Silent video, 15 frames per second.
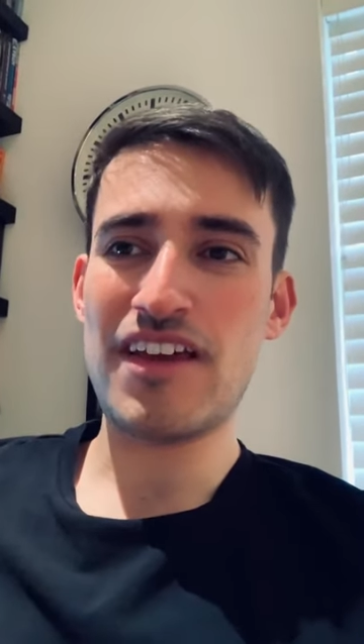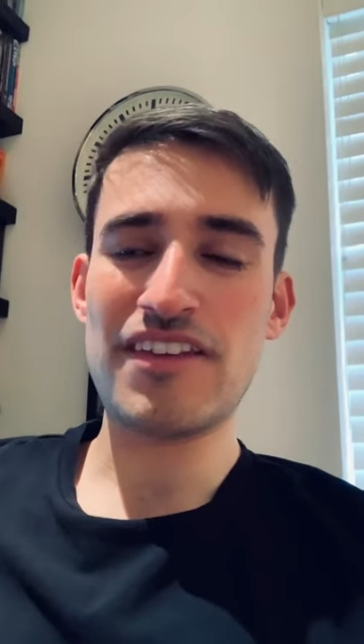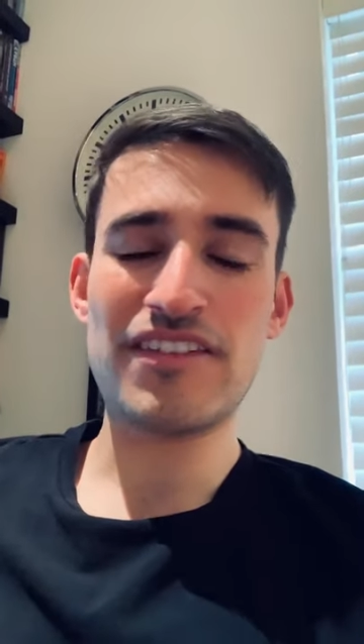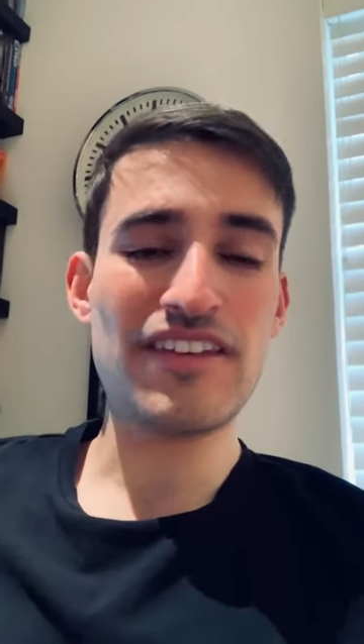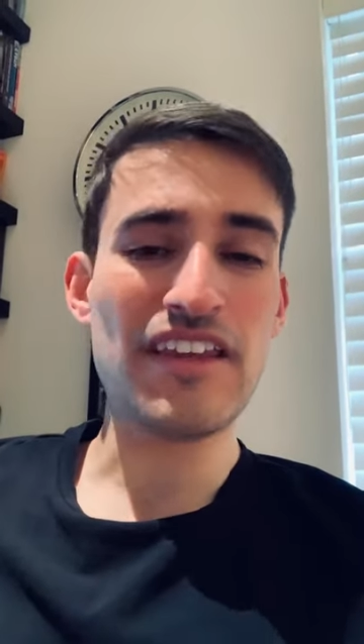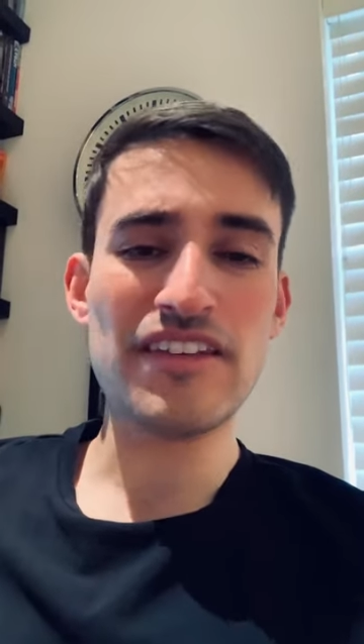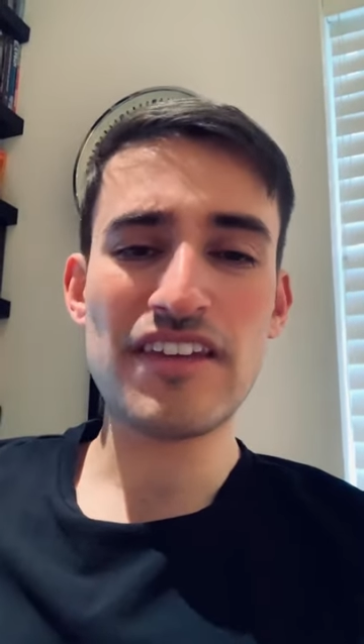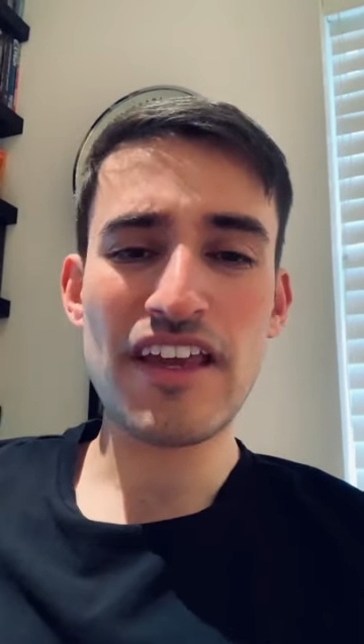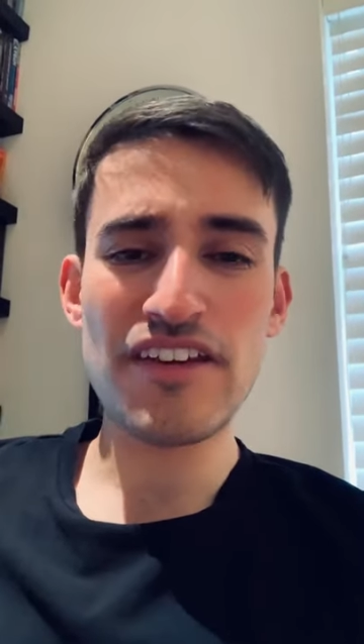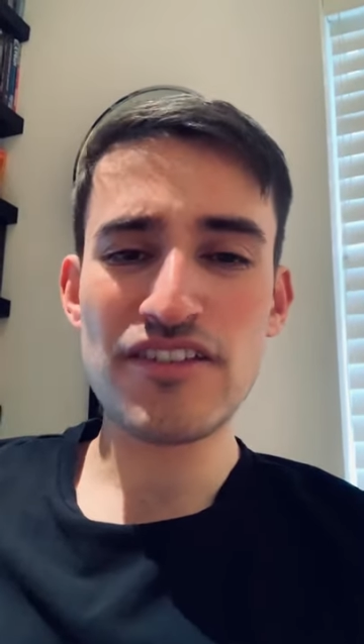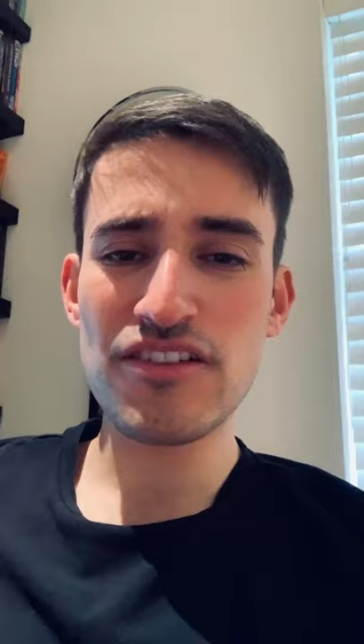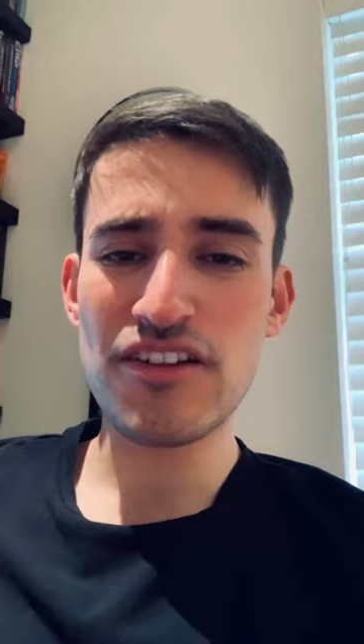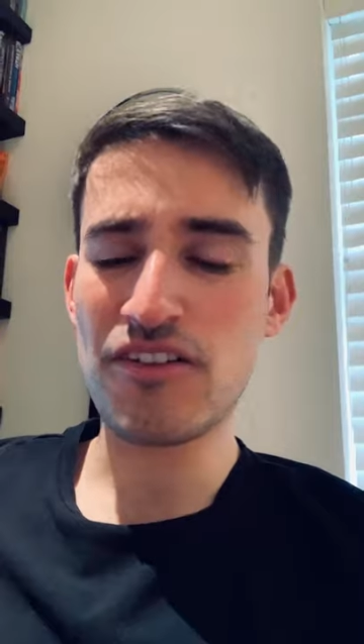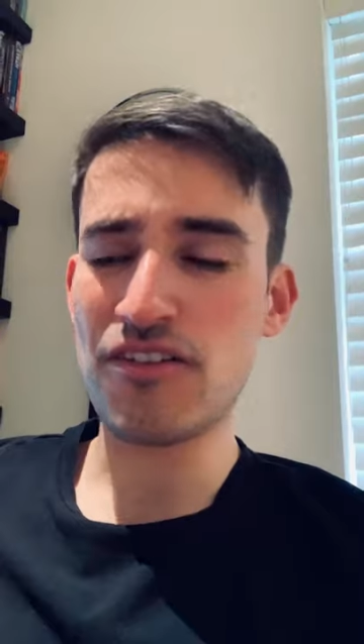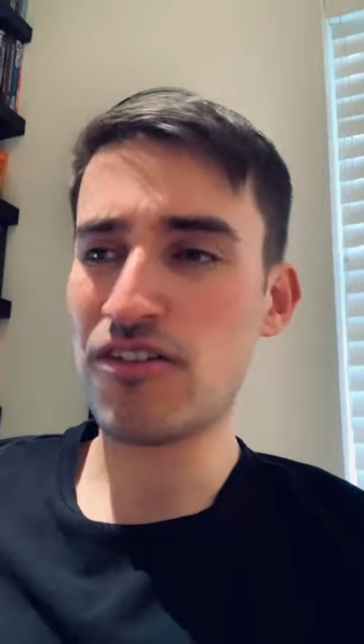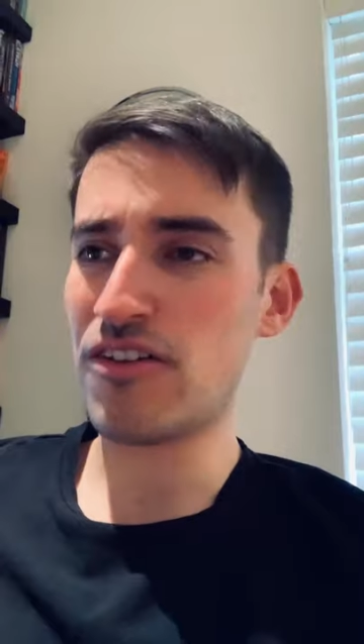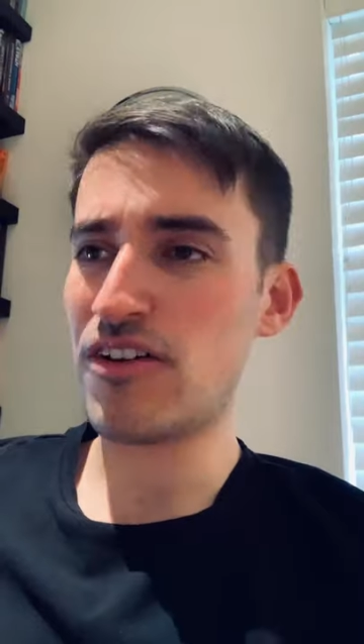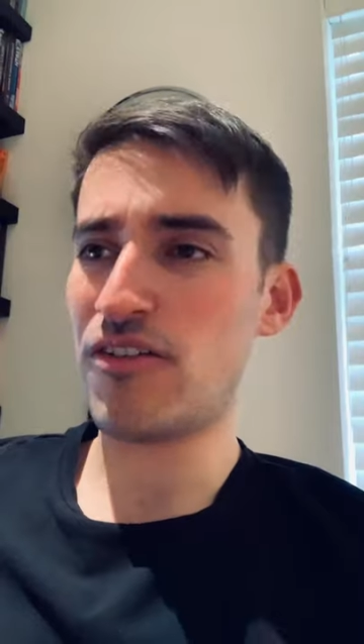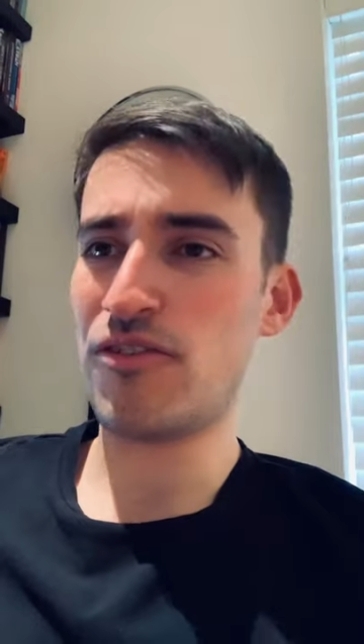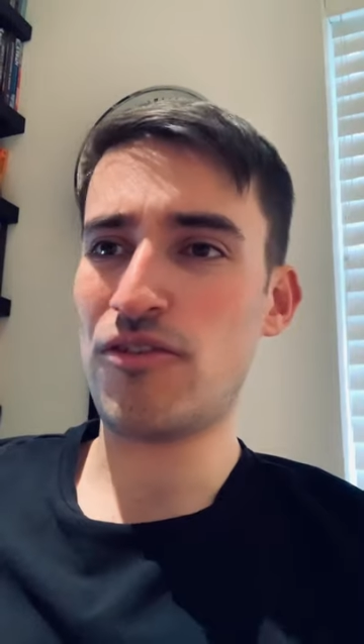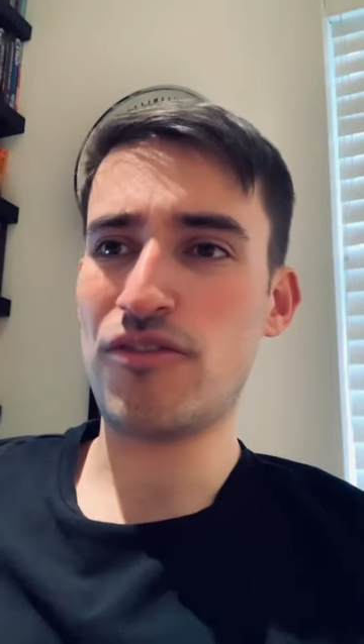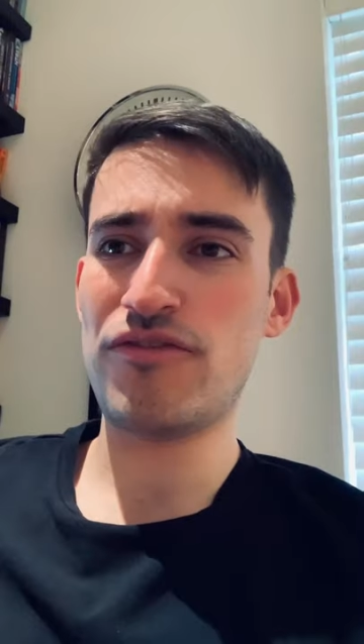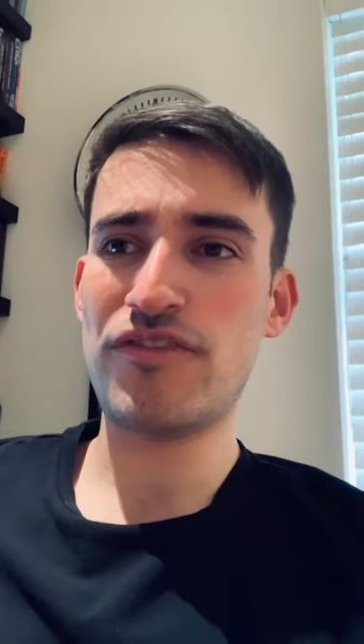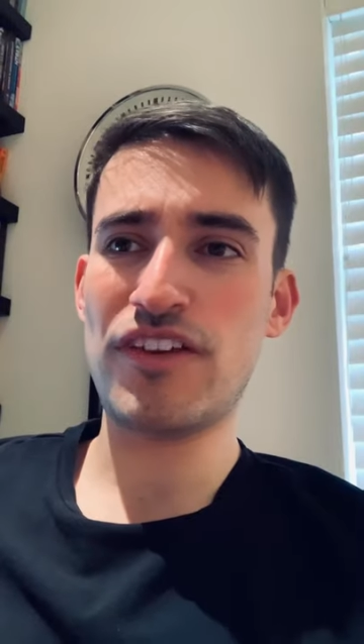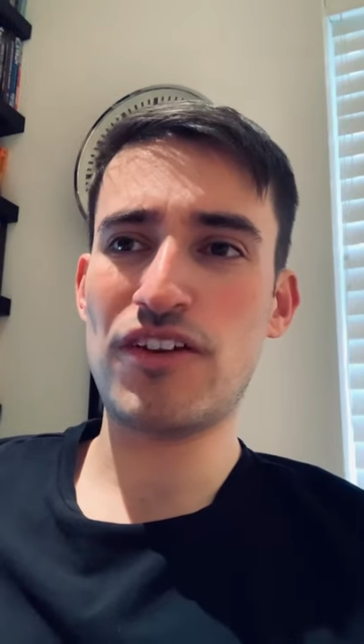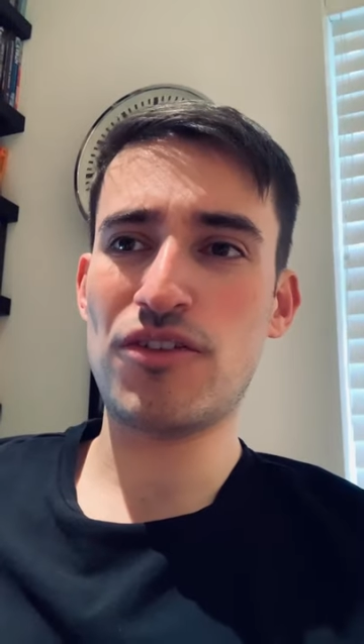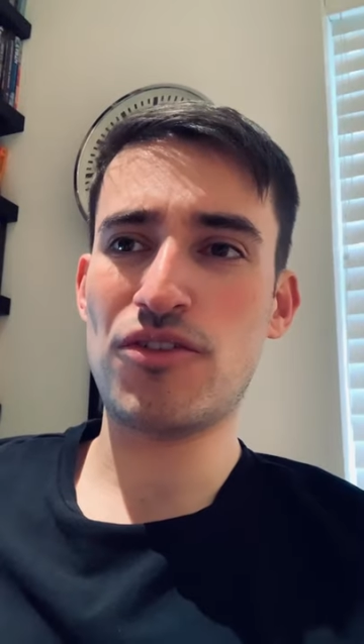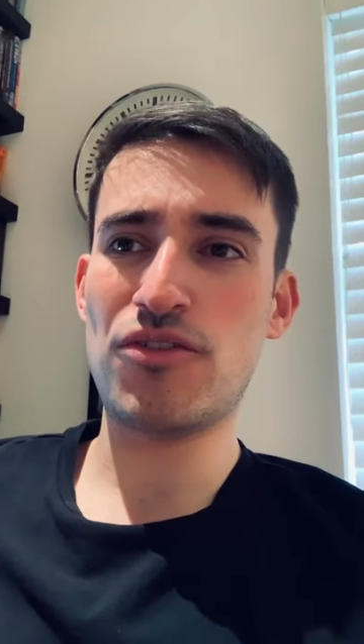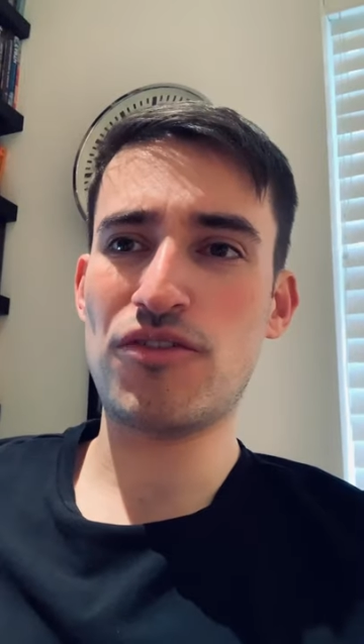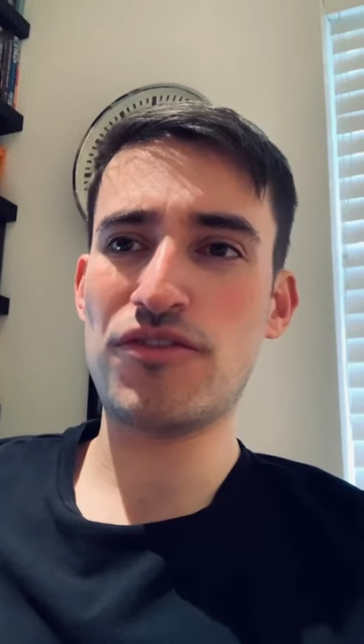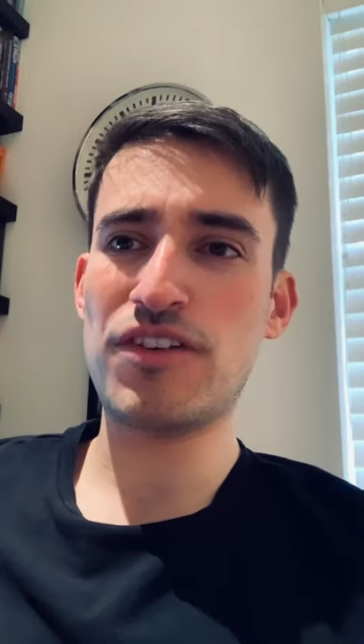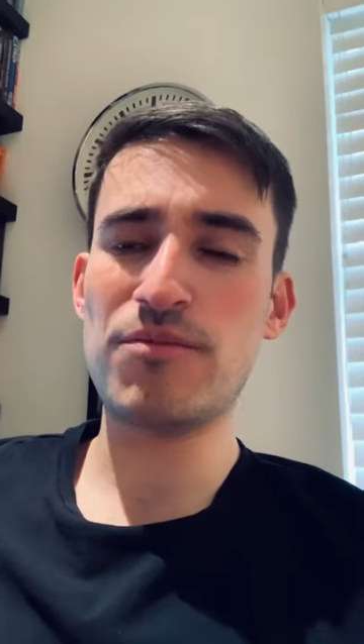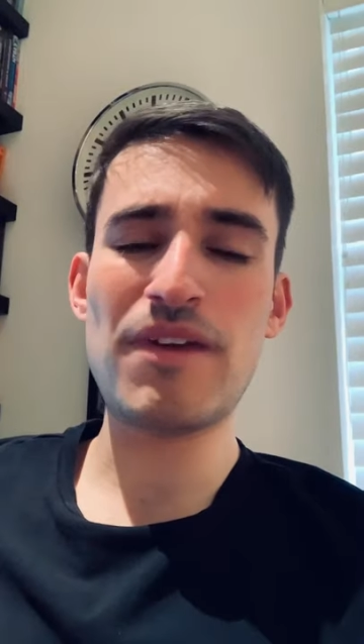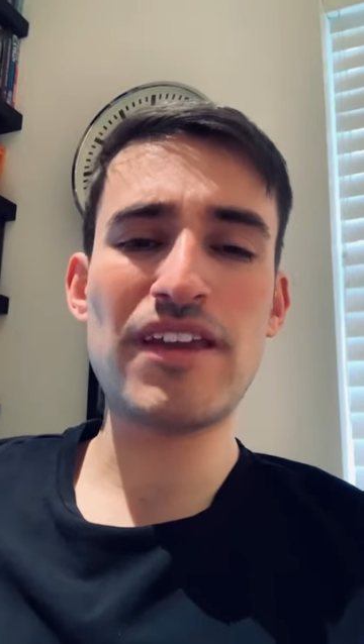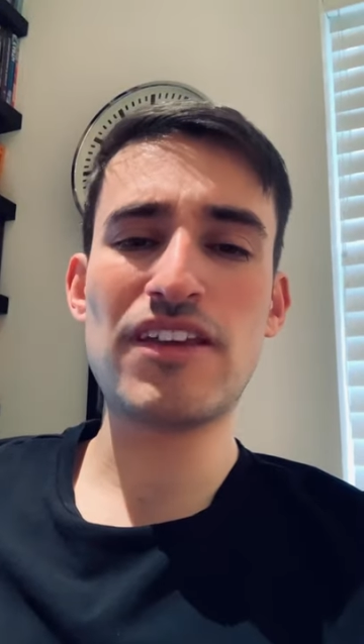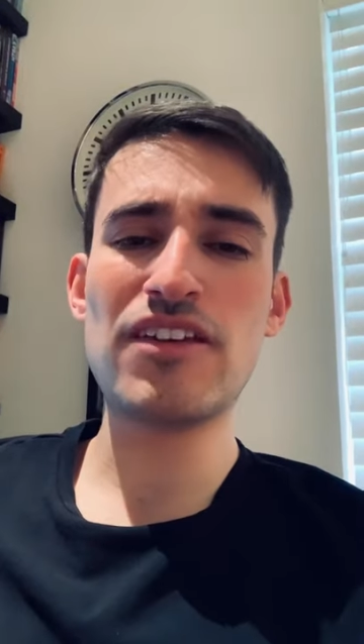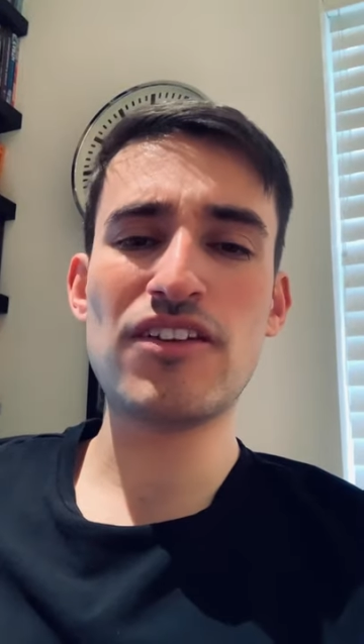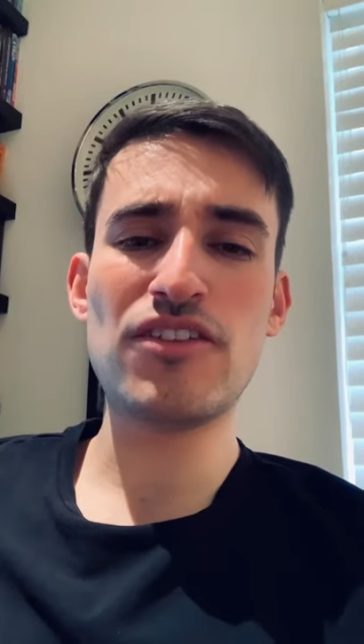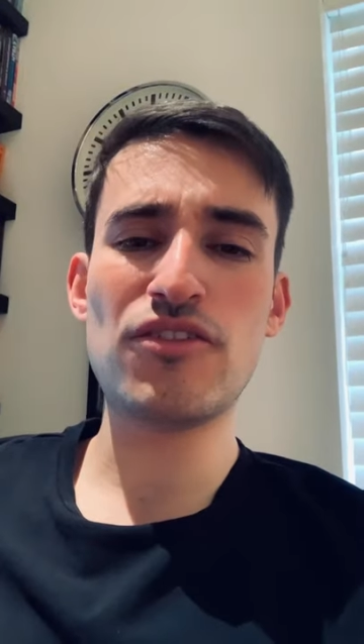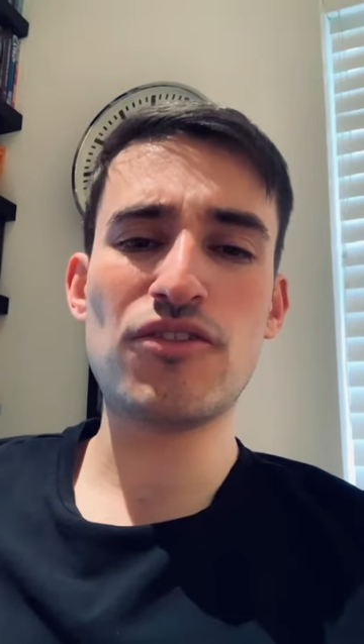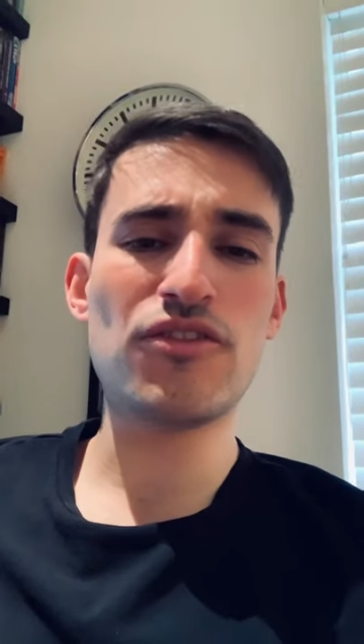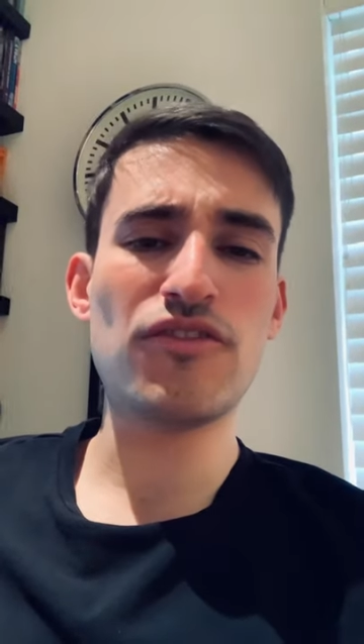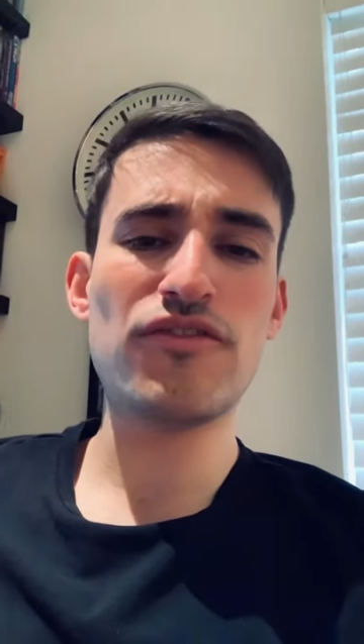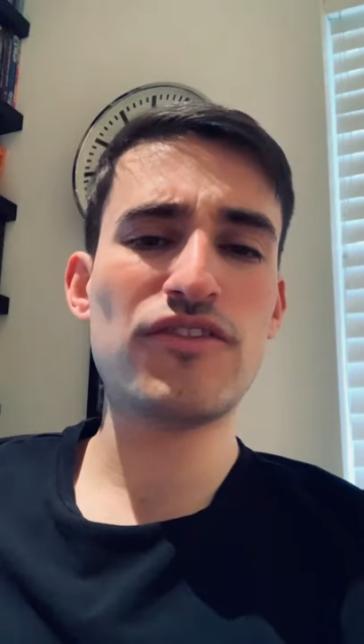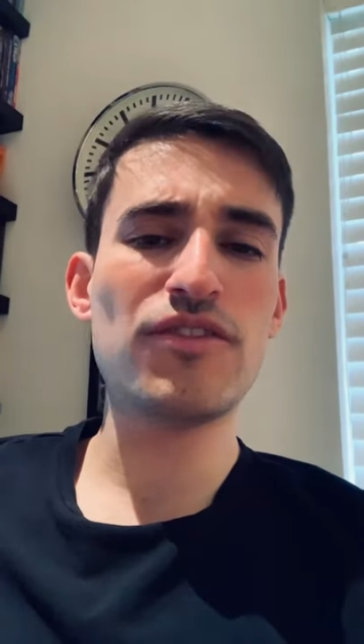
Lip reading: sensational, or for your to make your